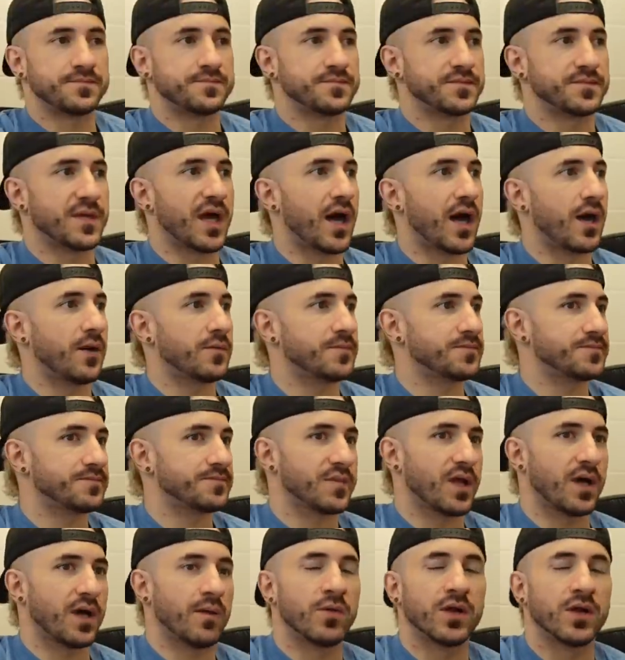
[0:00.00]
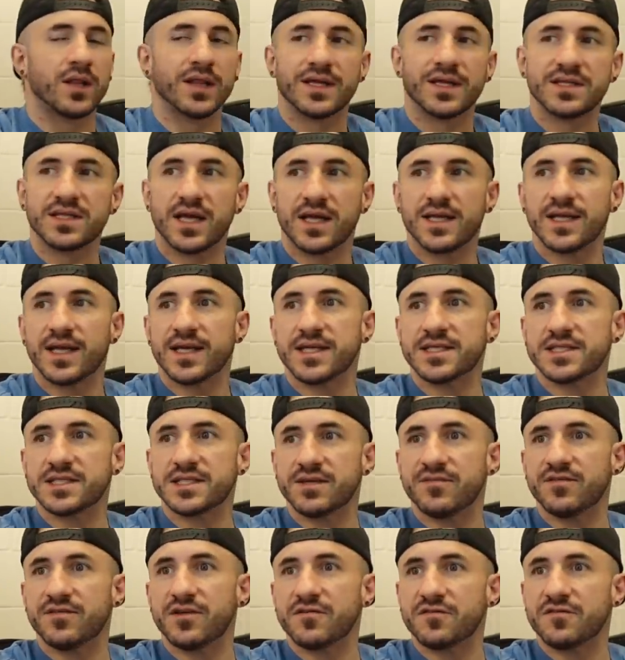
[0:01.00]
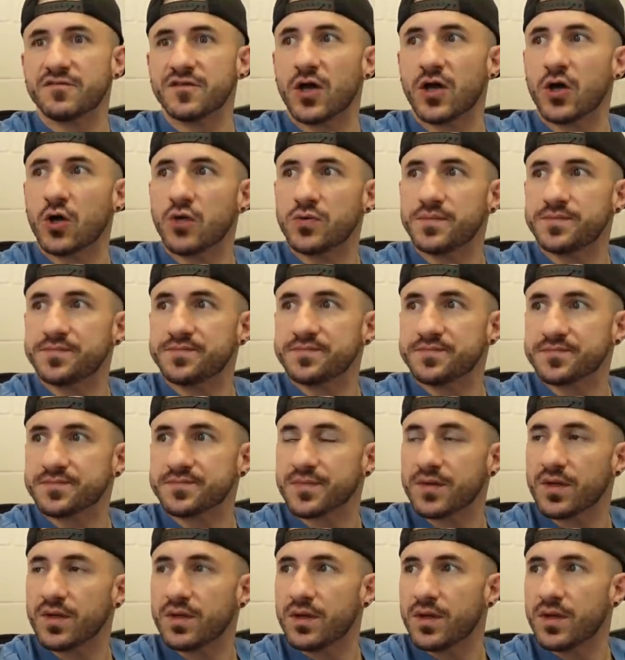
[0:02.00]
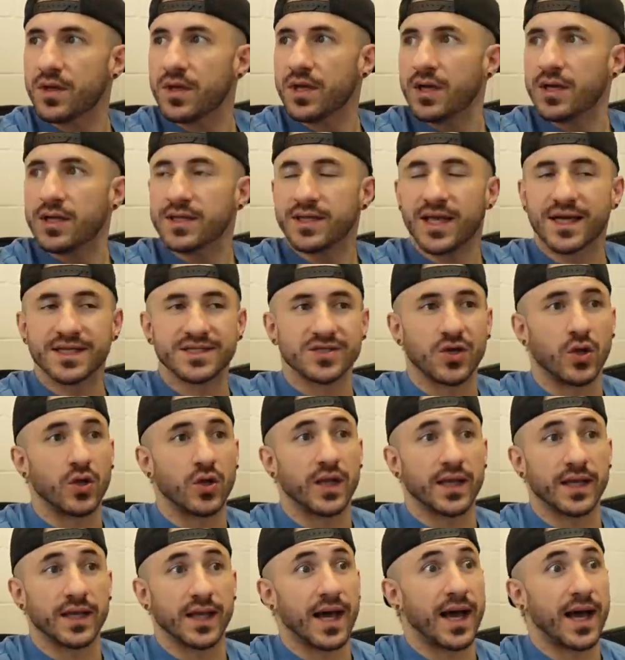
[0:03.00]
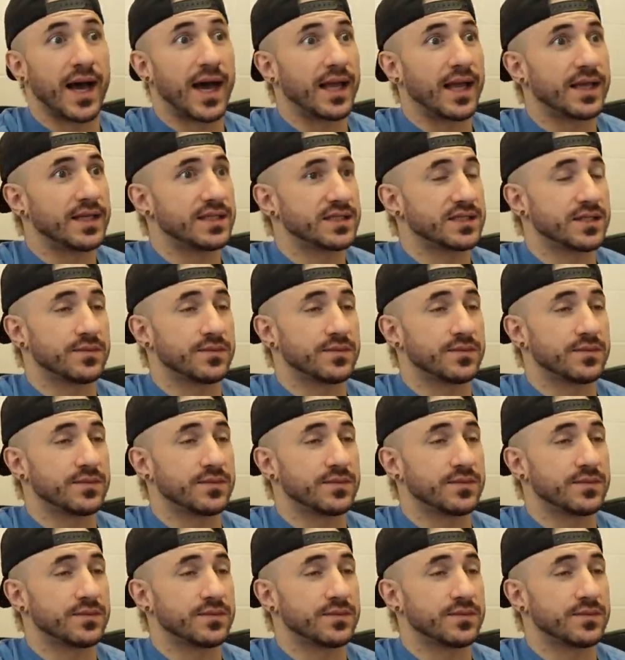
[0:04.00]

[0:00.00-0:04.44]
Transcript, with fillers: Now, I'm going to let that negativity float that's all I got.